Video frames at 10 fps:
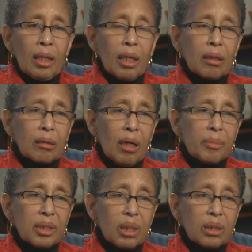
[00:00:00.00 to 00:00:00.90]
that could come
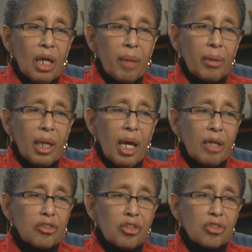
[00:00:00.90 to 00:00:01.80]
to the table
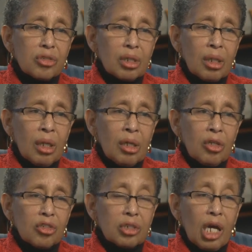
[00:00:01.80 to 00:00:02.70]
and just
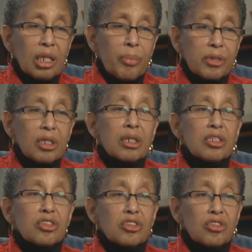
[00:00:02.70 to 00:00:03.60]
stand up and say,
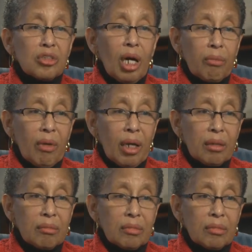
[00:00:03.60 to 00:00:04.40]
this is not right.